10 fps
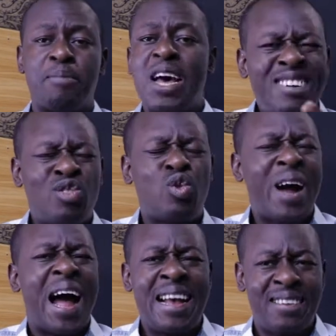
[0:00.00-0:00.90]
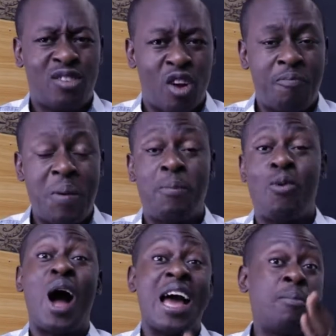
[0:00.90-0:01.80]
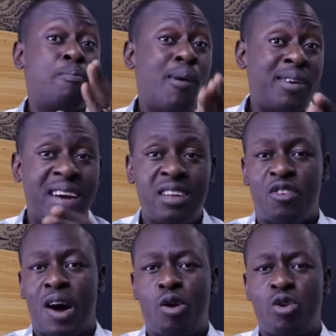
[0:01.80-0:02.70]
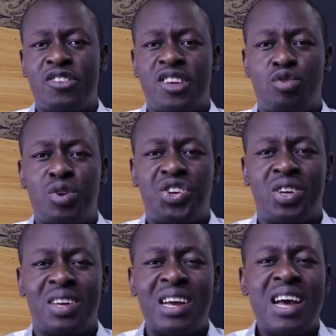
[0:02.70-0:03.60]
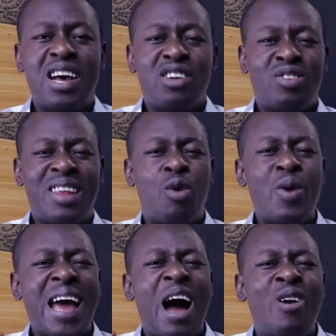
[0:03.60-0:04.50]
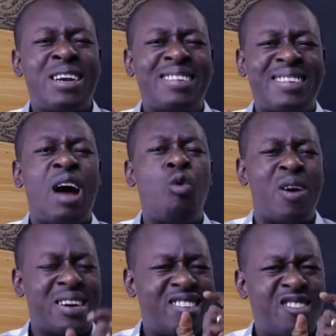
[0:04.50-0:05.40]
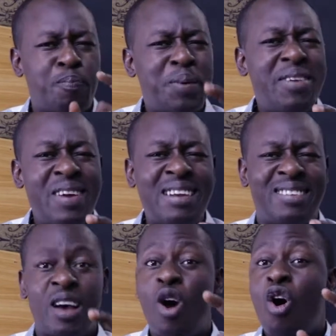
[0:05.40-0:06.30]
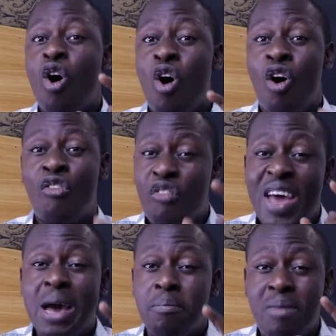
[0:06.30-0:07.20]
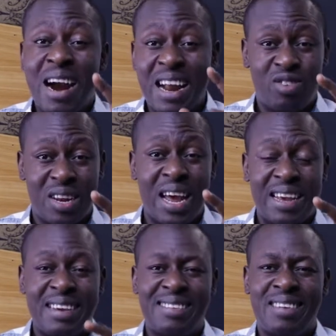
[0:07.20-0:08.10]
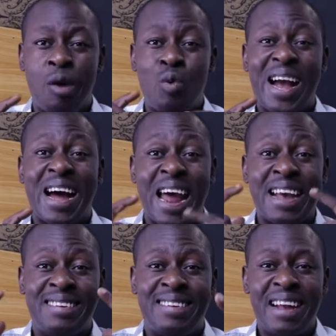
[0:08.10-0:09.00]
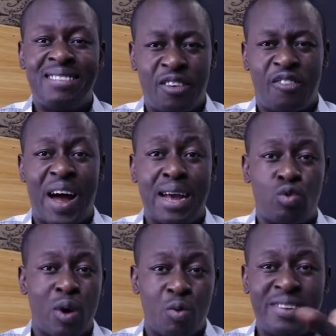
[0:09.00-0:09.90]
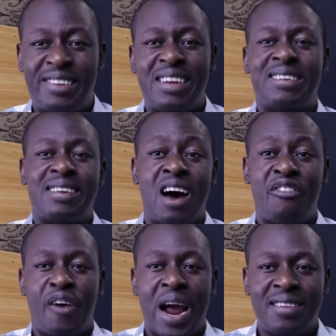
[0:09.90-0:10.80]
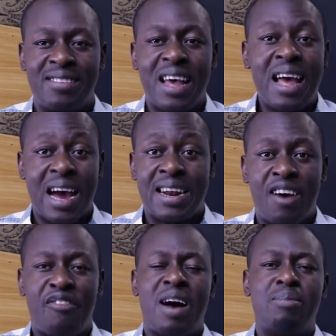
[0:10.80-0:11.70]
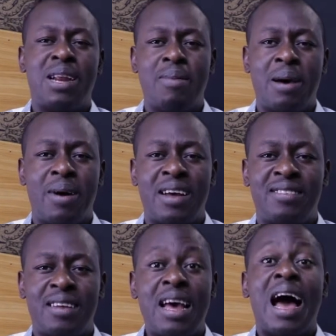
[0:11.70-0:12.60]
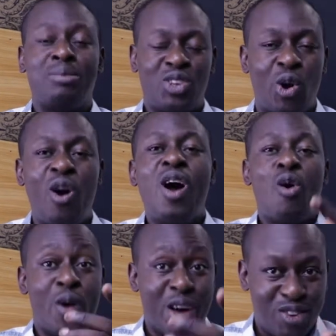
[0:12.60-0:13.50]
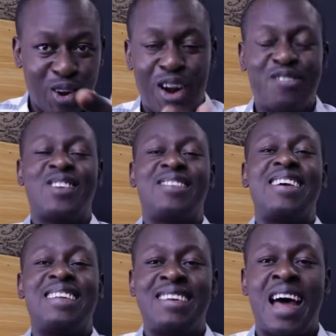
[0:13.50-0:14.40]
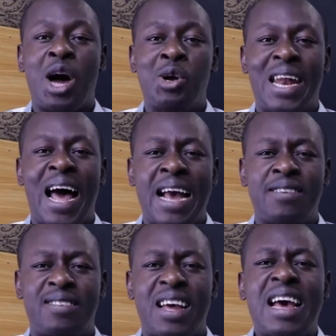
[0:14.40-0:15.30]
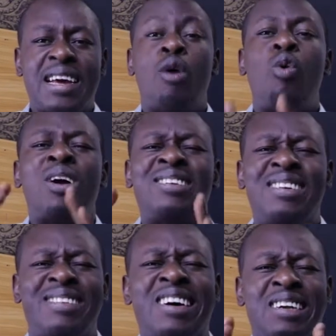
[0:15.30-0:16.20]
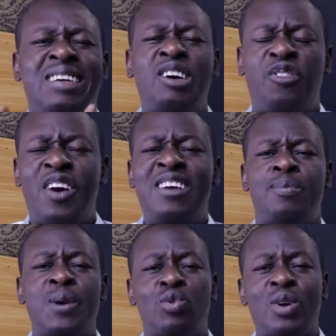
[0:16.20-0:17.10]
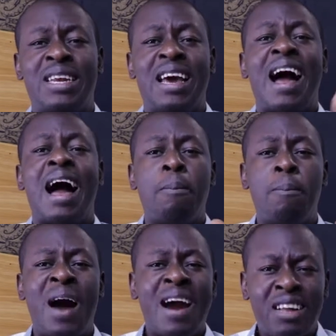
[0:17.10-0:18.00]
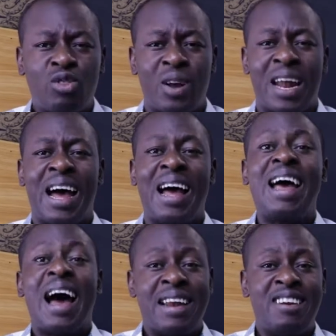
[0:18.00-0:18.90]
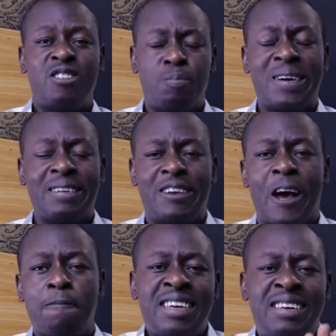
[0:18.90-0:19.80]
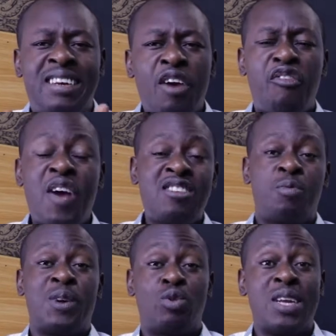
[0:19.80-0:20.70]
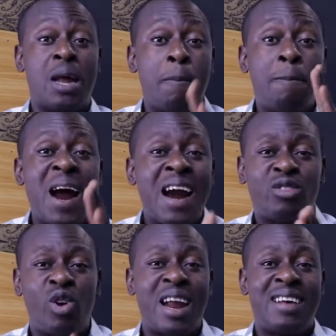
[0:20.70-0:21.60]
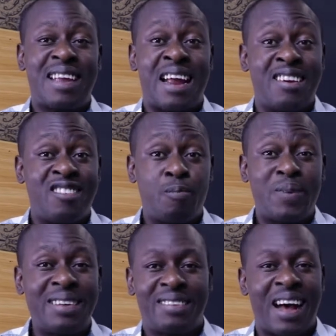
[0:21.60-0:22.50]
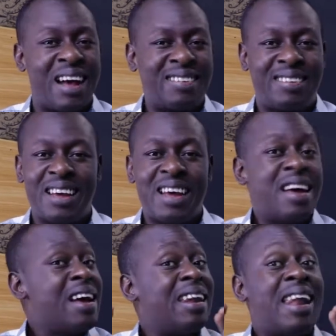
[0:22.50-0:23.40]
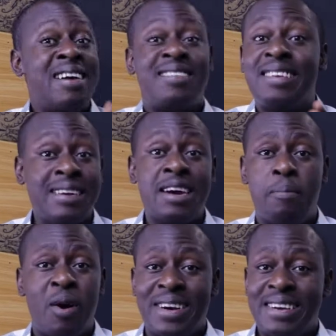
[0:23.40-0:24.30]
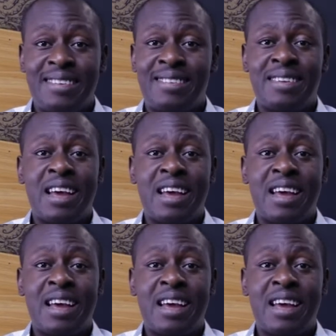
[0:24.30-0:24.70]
These two kinds of people are important for our consideration so that we understand what the spirit of a marathoner is and we can identify it when we see it in our friends and our family members. I'm sure we also love to see it in our own lives. Now, what is the difference between a marathoner and a sprinter? The difference between the marathoners and the sprinters lies in their bodies.